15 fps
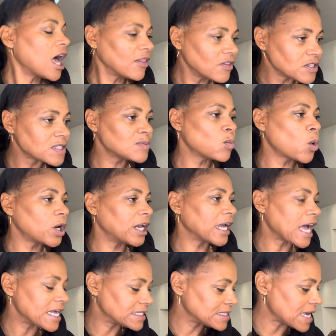this morning
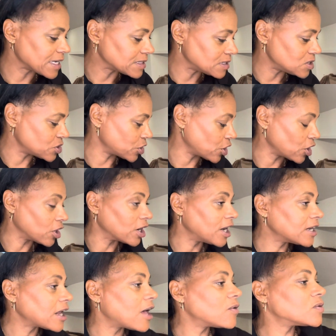I texted her
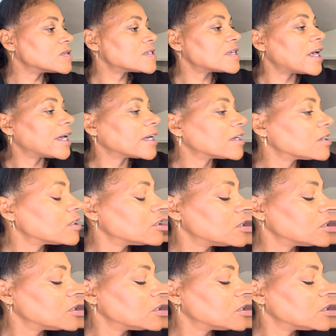and I was like,